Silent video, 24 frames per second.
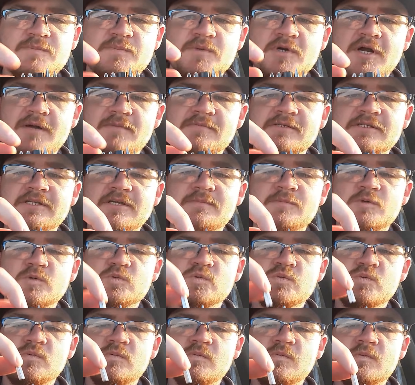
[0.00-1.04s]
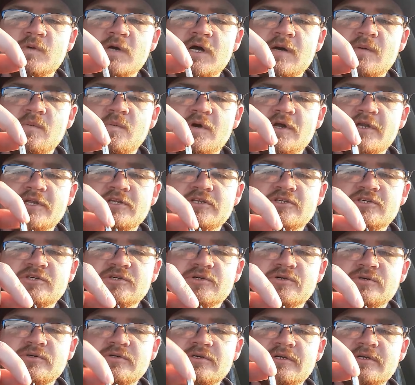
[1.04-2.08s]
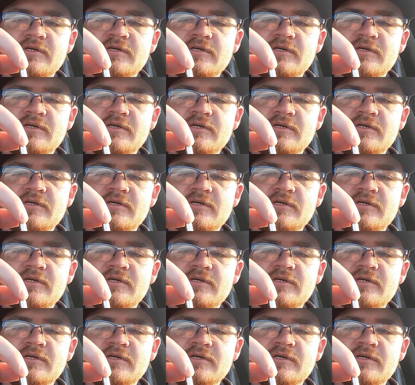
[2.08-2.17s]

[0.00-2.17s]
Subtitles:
probably numbers 1 and 2.